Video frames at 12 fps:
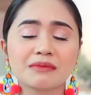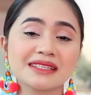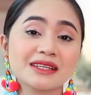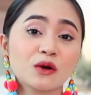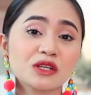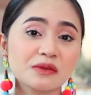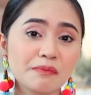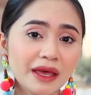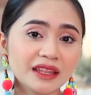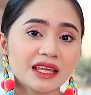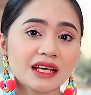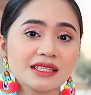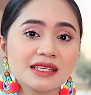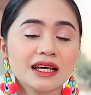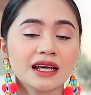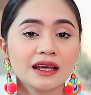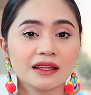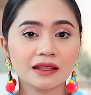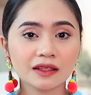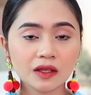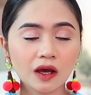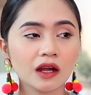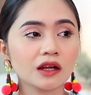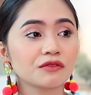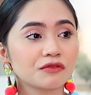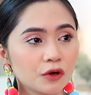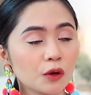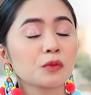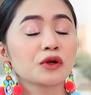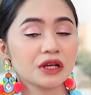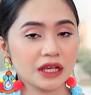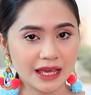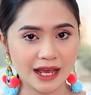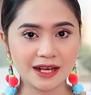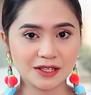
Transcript: Basta cosmetics that are from Korea.